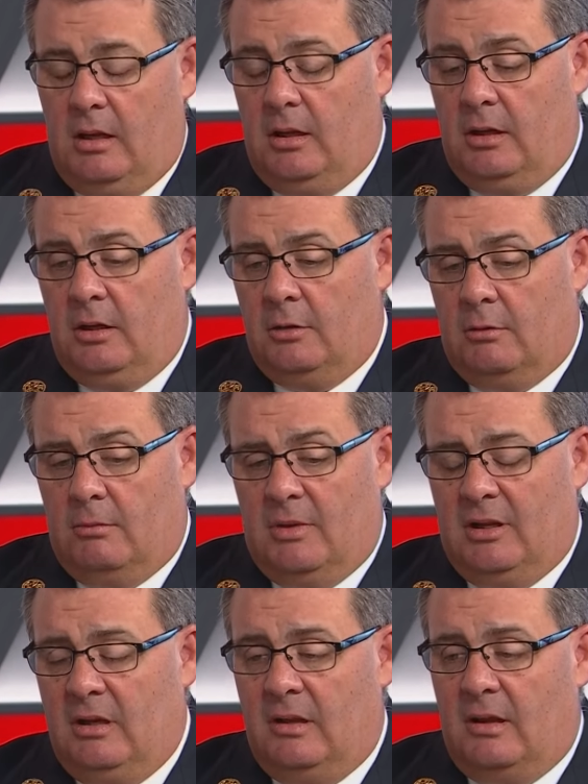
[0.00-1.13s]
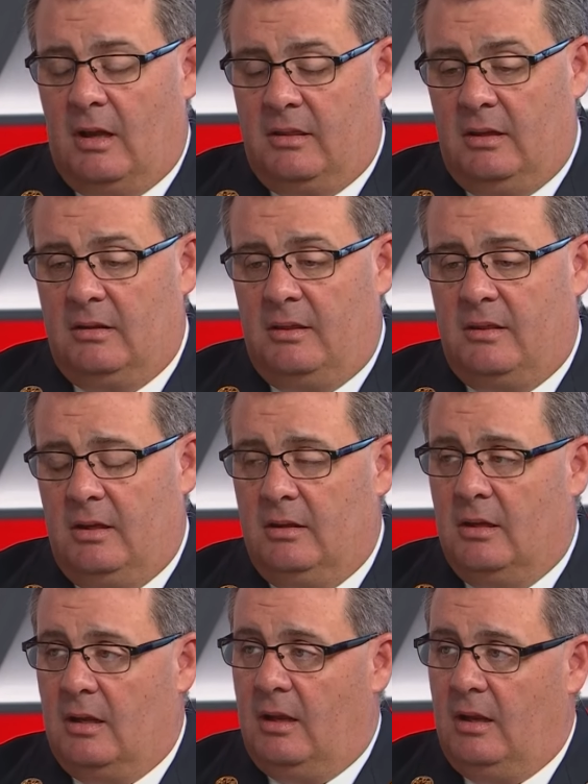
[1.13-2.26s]
You know, Melanie, I think the thing
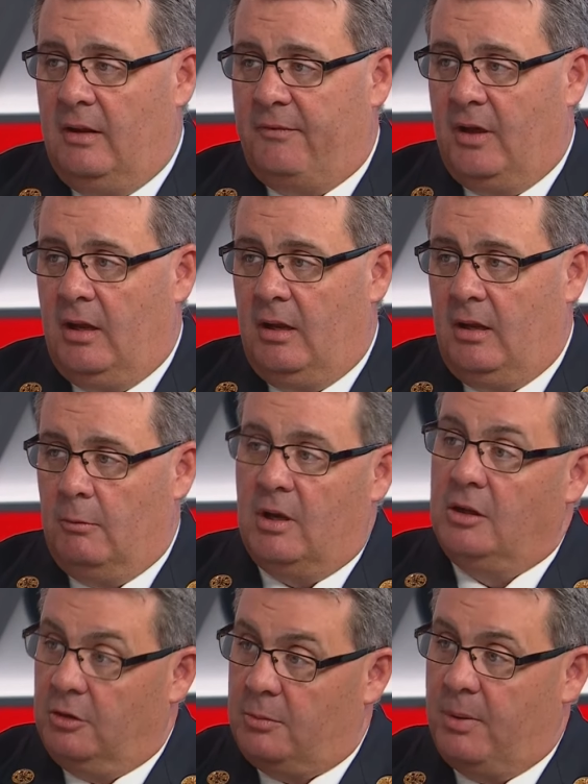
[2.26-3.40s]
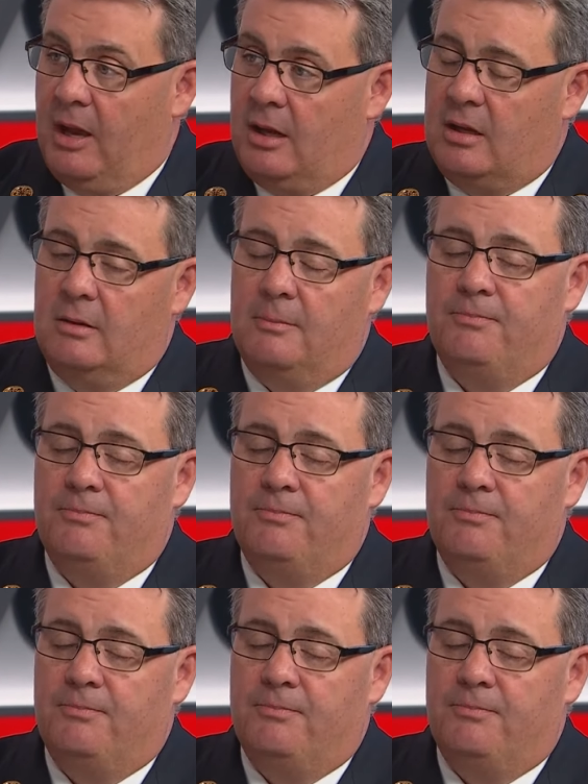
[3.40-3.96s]
that when I look back,